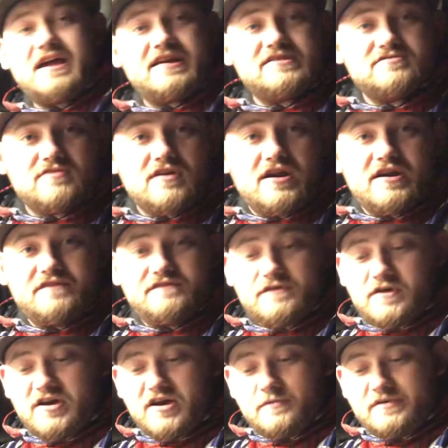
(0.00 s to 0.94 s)
had dried for
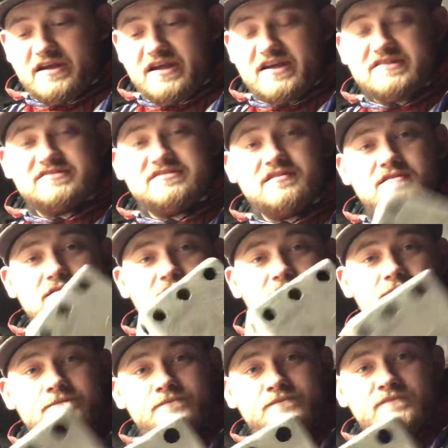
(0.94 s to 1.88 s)
a couple days,
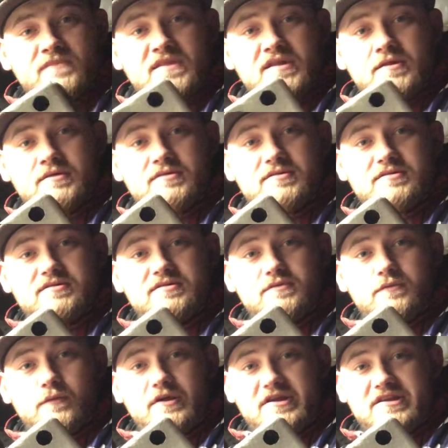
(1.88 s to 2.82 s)

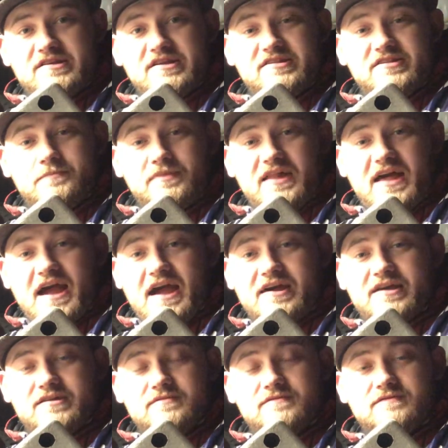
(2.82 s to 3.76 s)
went and did the
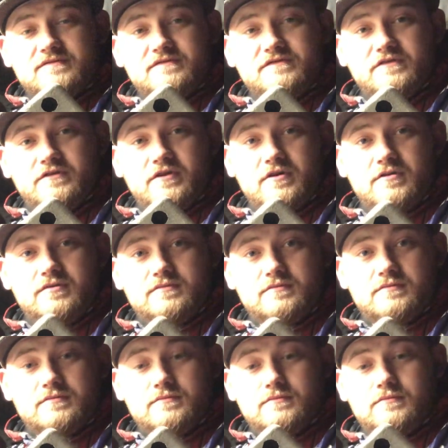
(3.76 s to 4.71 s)
black for the
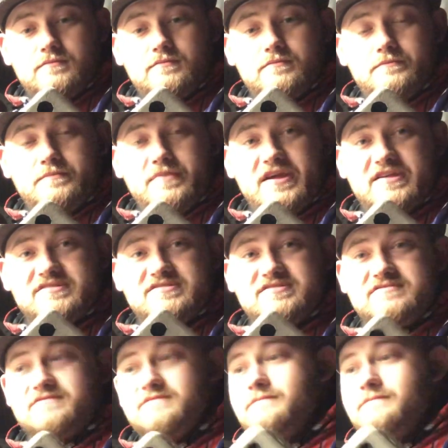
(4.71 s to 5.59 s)
pits.